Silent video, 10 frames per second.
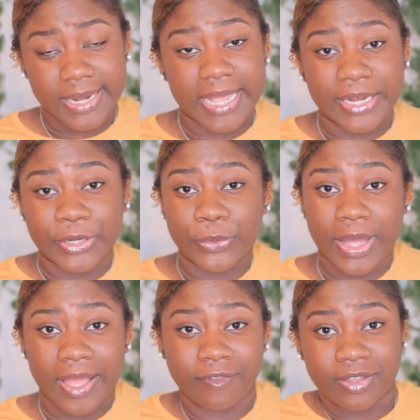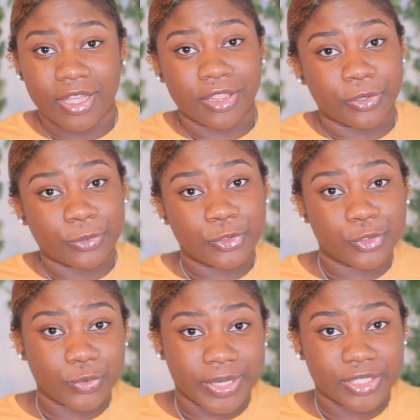They do have a little
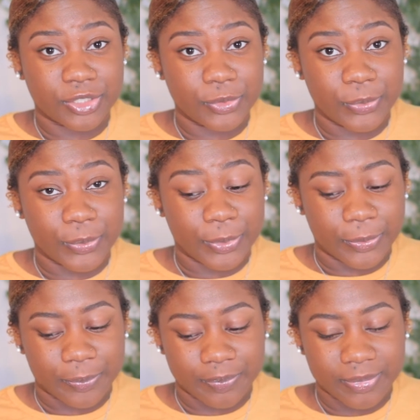stretch to them.